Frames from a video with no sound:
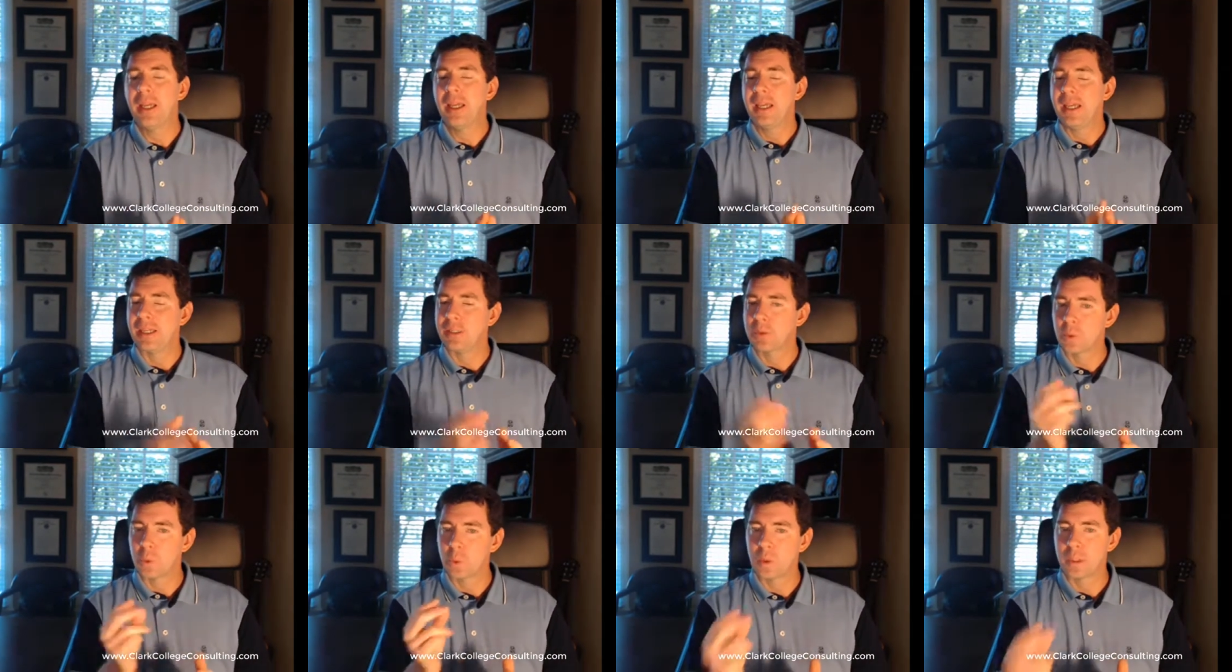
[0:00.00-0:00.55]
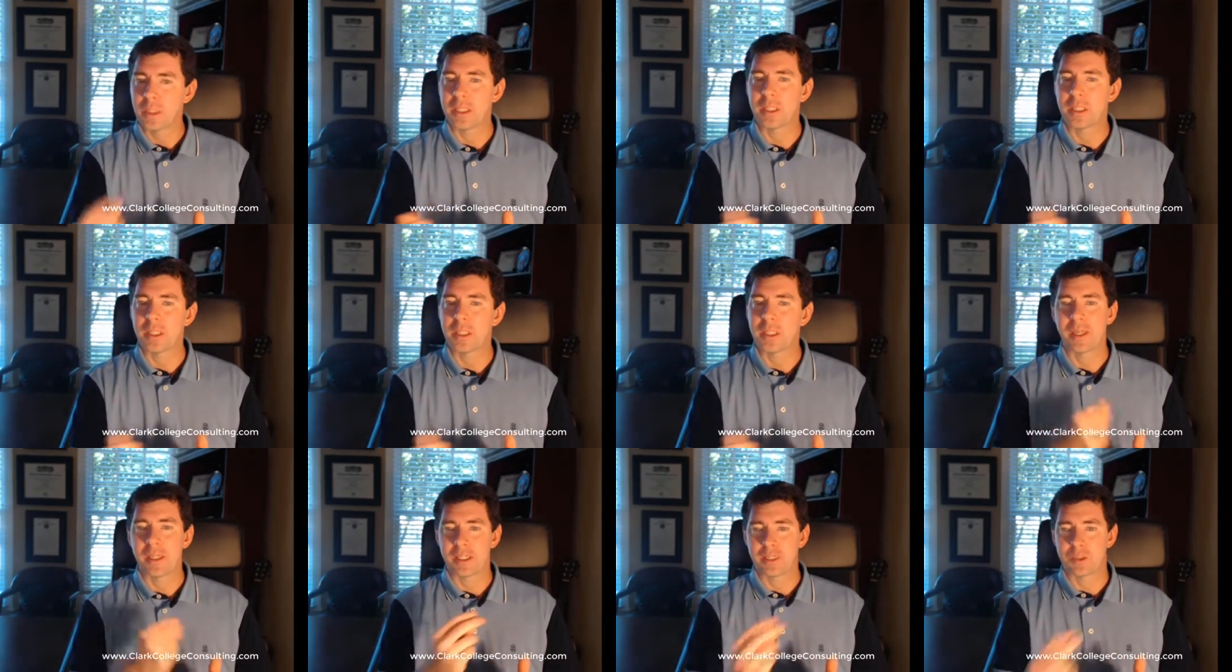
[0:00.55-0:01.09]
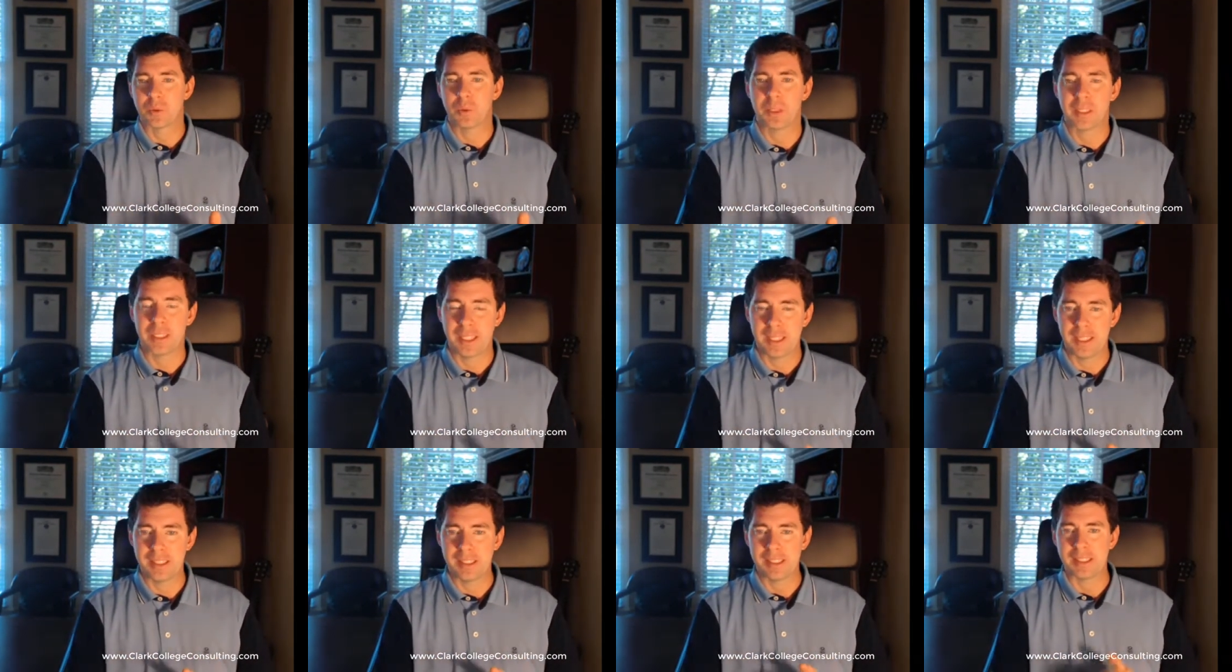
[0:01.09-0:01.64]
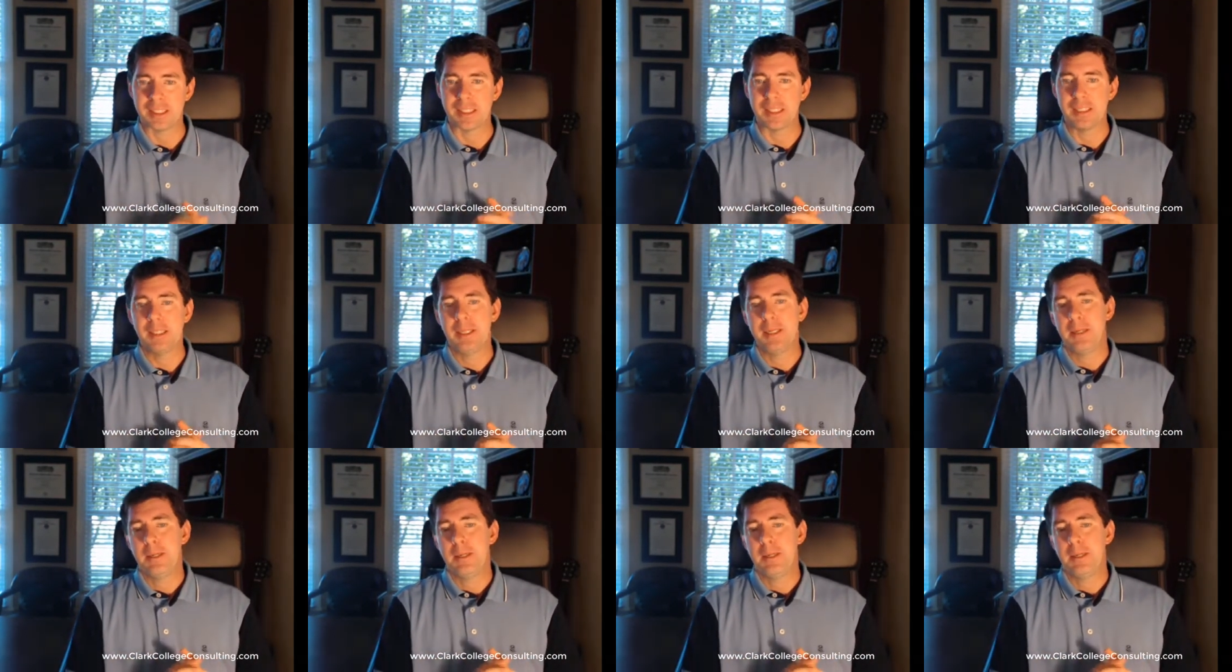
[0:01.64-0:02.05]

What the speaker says: It's really quick. It's really easy.